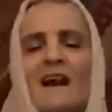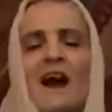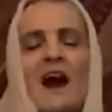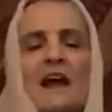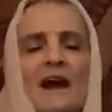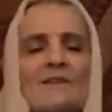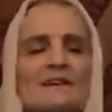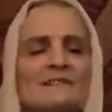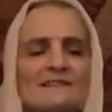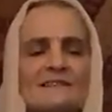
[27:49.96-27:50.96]
I had
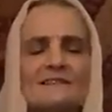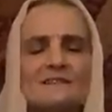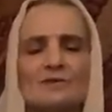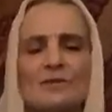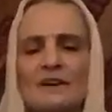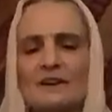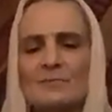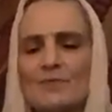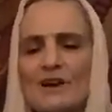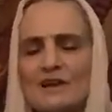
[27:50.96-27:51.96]
this distorted
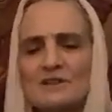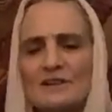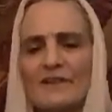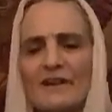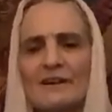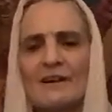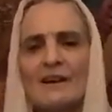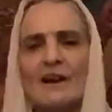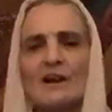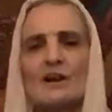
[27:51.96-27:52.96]
impression that
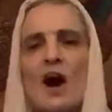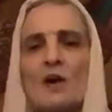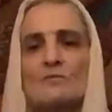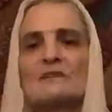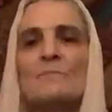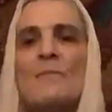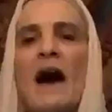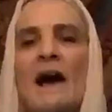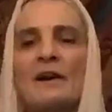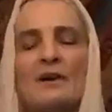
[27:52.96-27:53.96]
God was
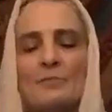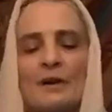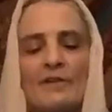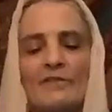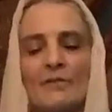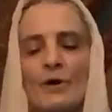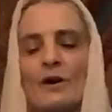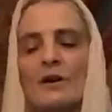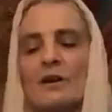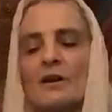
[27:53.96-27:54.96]
mad at me
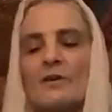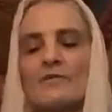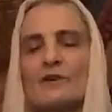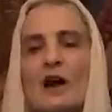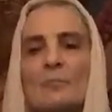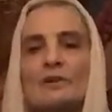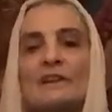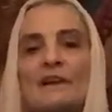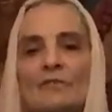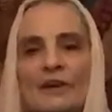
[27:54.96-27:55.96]
for not
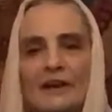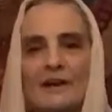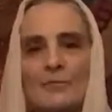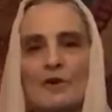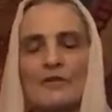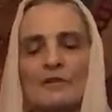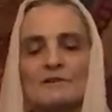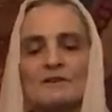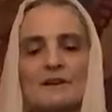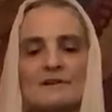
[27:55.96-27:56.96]
believing in him all
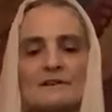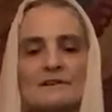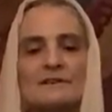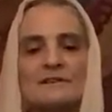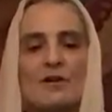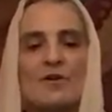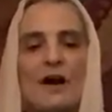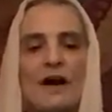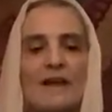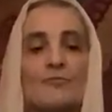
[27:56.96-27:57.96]
those years, and so
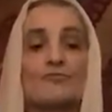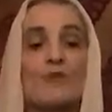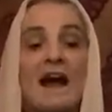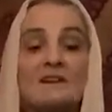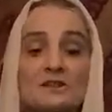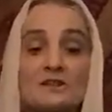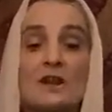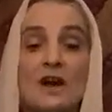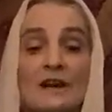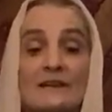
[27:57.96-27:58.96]
I
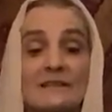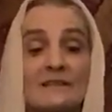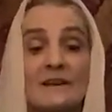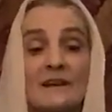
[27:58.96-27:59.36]
rationalized